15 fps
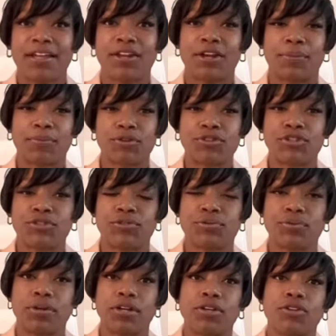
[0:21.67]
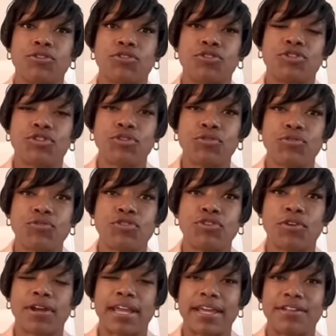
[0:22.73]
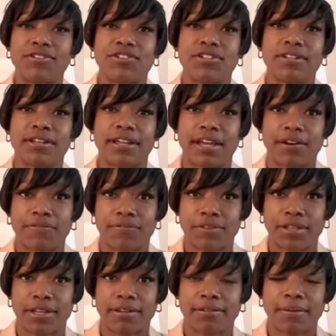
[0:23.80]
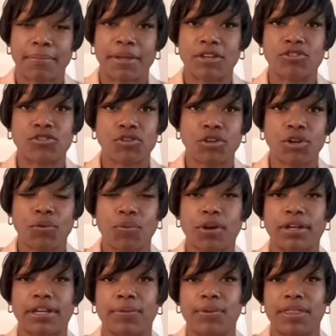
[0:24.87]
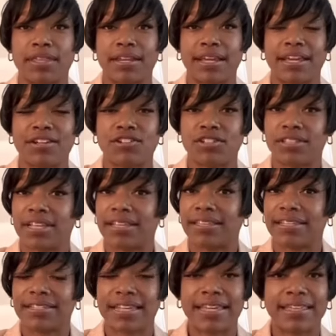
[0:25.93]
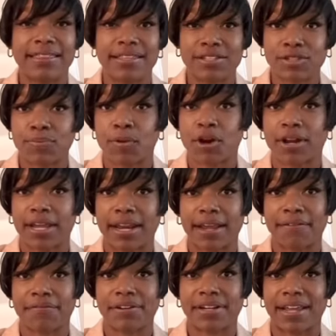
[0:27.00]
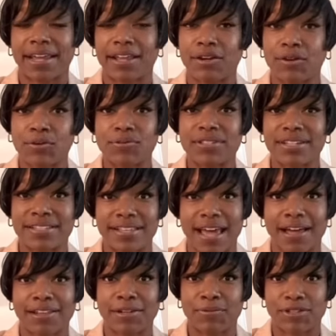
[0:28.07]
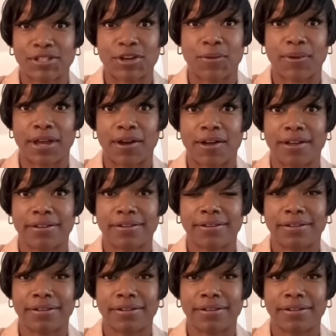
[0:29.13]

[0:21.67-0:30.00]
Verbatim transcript: Number two, choose your agent carefully. Make sure you're working with an agent that's in this market every day and knows exactly what's going on.